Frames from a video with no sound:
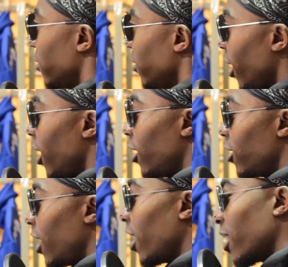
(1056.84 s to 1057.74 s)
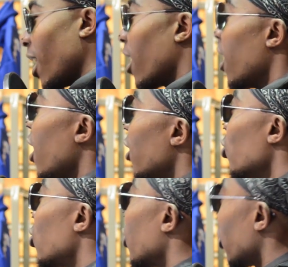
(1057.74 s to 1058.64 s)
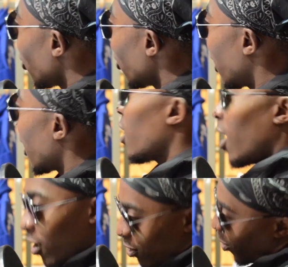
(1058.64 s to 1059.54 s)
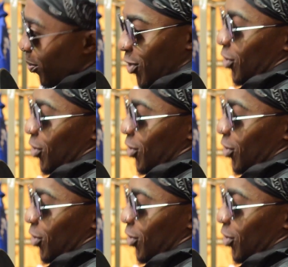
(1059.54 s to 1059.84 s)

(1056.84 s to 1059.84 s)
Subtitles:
They needed to get that, and you took a shortcut. So